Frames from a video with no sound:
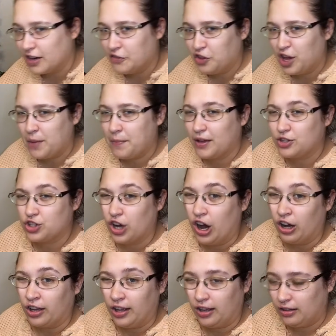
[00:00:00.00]
definitely a bit
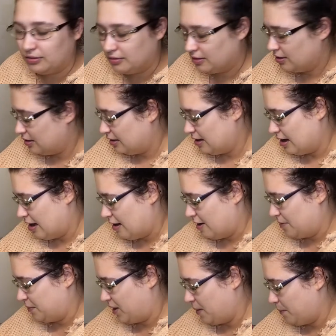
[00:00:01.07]
chalky
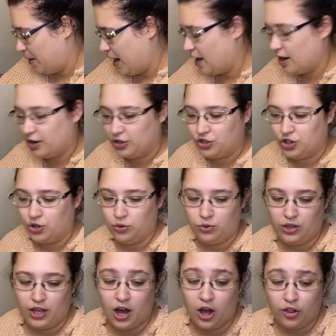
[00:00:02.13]
compared to
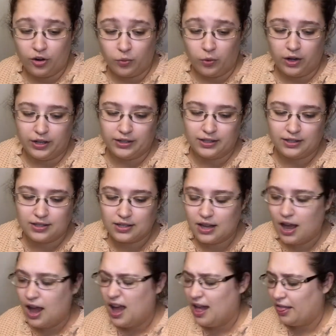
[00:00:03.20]
the other ones
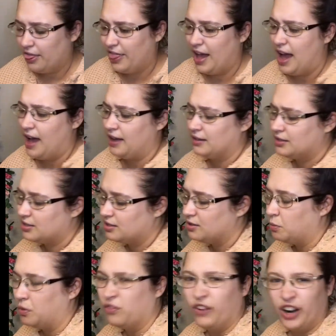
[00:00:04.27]
that
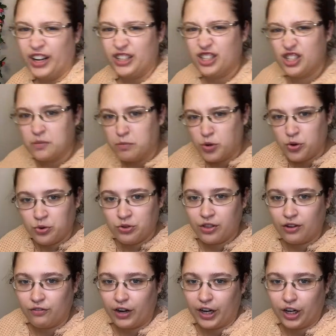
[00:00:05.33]
were very smooth
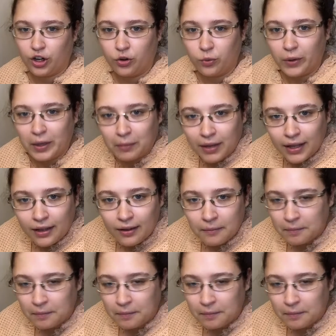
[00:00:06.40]
and very creamy.